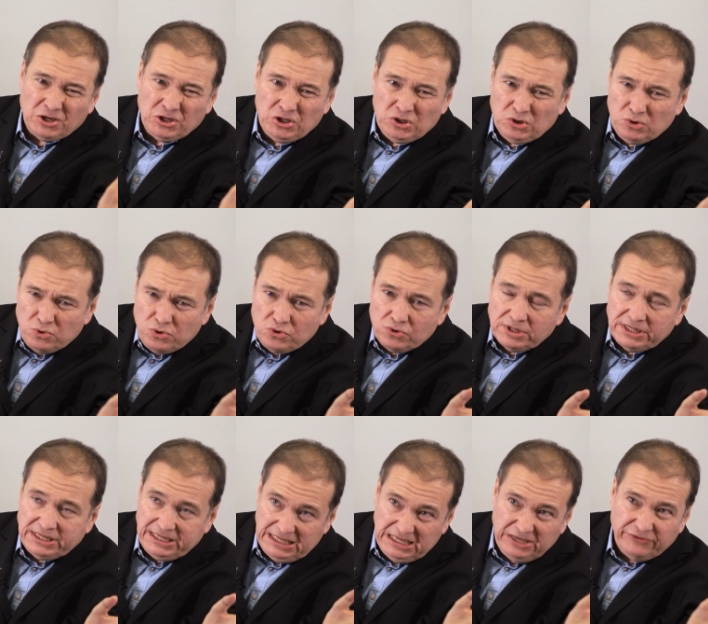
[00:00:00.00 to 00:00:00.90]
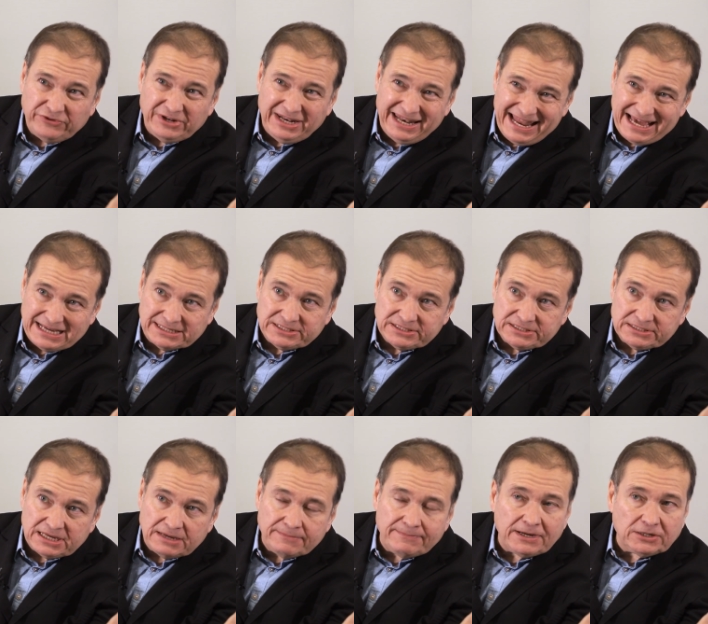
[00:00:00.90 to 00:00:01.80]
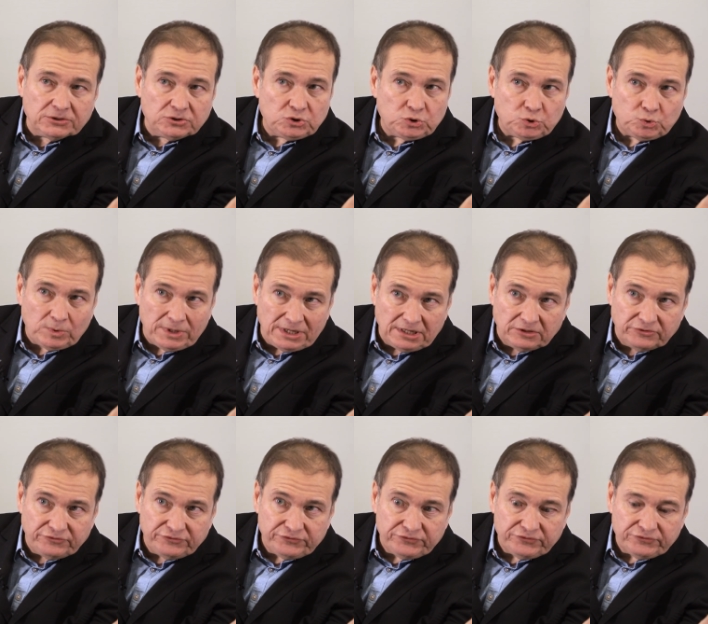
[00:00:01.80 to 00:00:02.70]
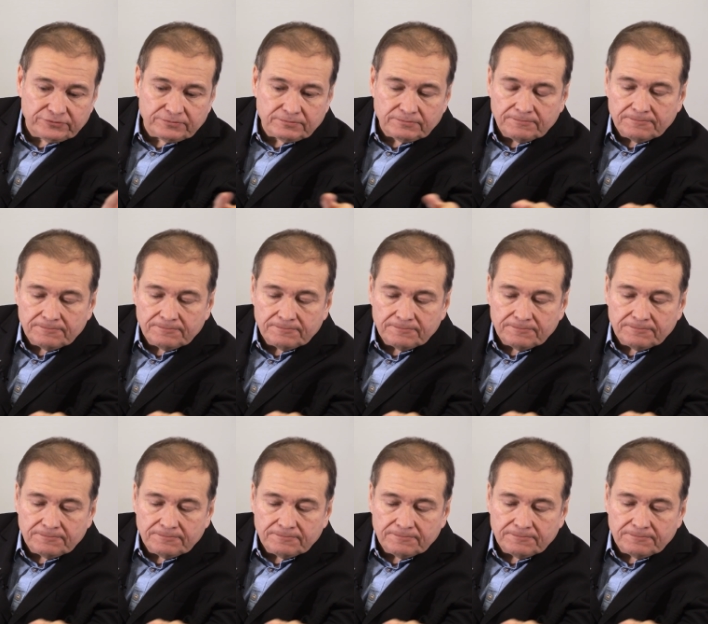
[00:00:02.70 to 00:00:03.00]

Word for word: Usually even less, about 12.